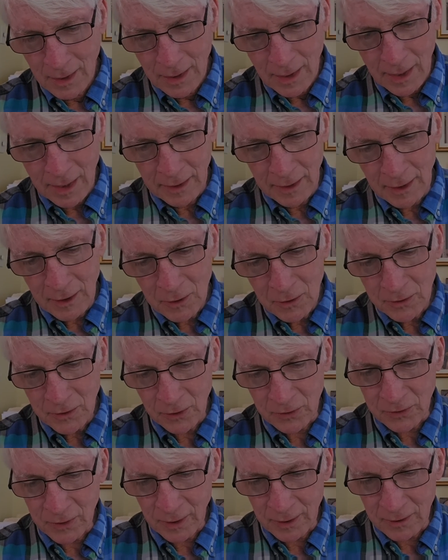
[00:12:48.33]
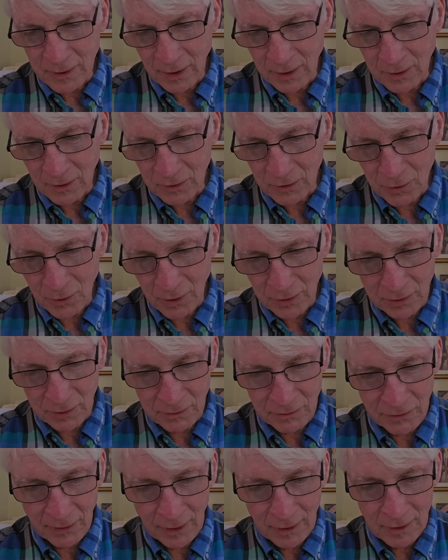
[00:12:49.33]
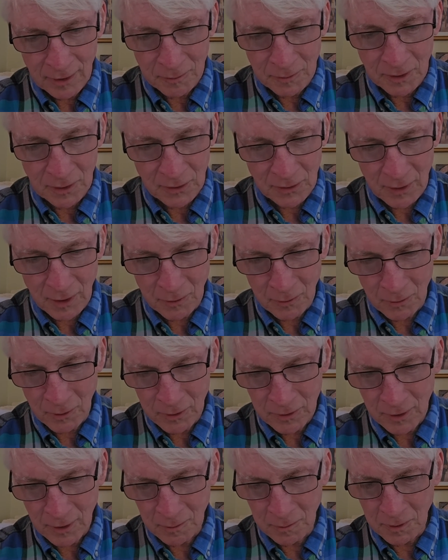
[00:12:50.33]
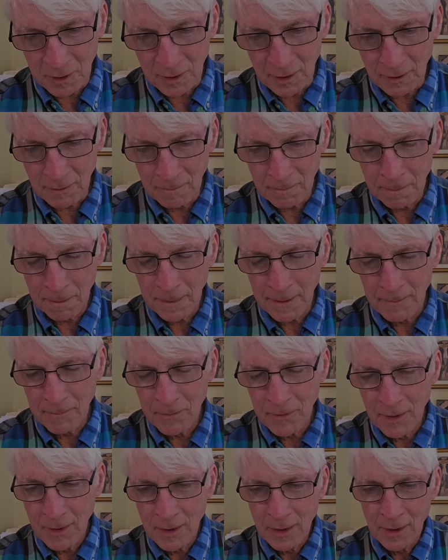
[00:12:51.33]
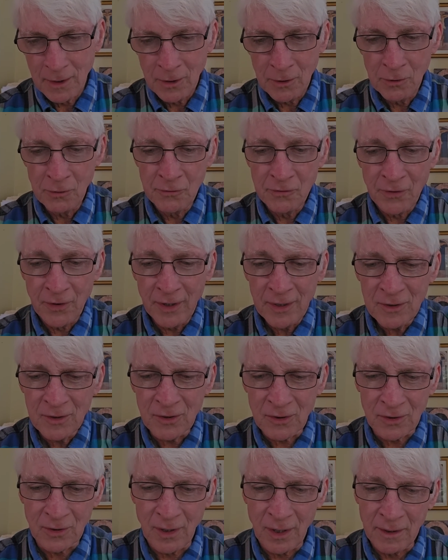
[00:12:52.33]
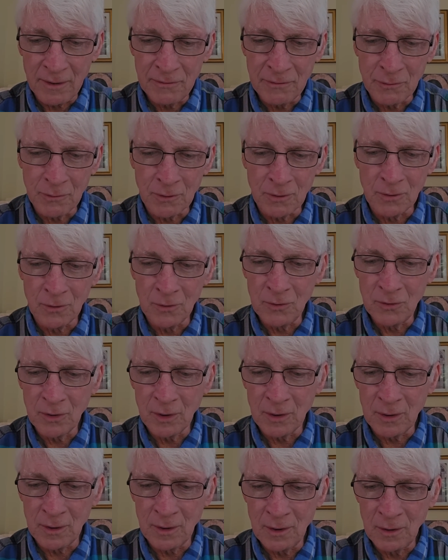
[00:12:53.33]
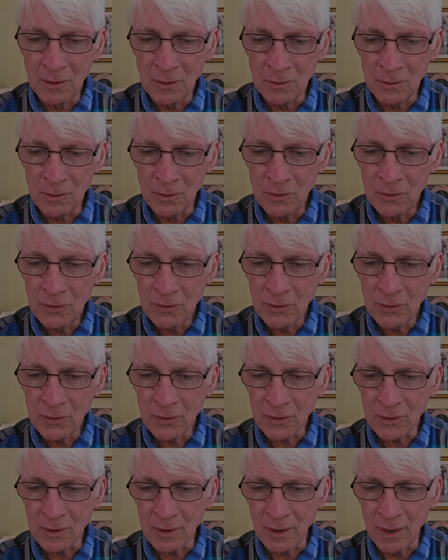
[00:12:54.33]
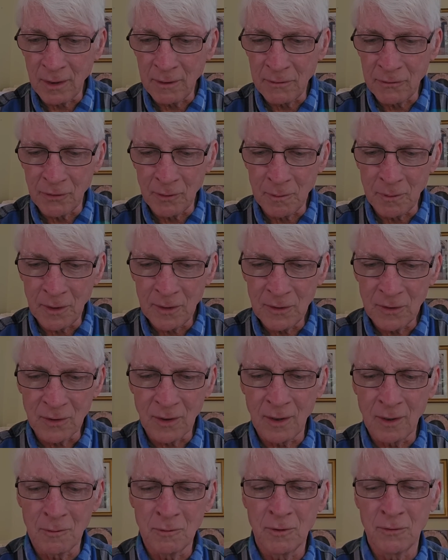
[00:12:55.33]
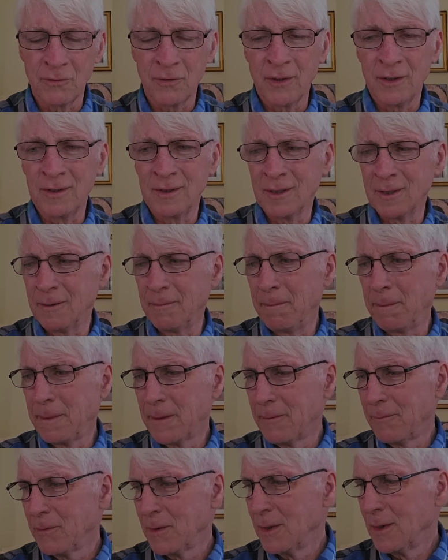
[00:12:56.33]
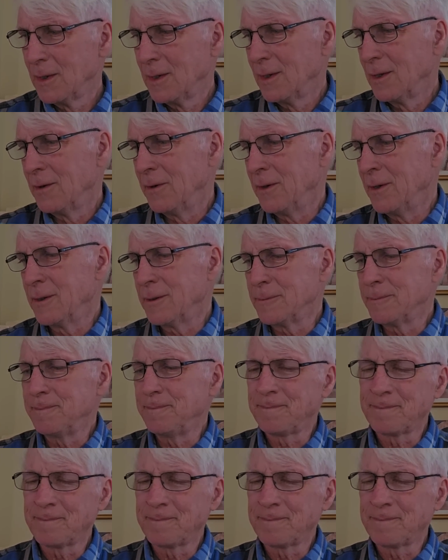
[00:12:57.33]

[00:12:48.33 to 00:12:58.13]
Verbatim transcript: And he who does not take his cross and follow me is not worthy of me. He who finds his life will lose it, and he who loses his life for my sake will find it. Now,